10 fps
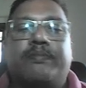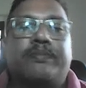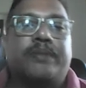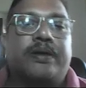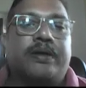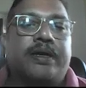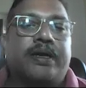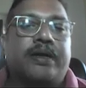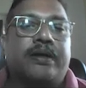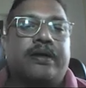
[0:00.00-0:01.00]
but
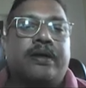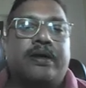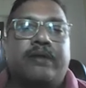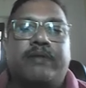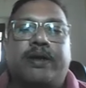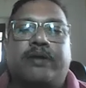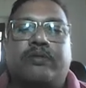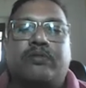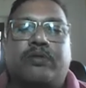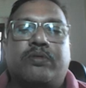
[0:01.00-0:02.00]
again when it
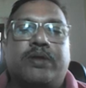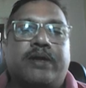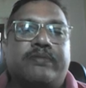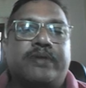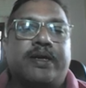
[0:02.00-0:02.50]
go to the left side,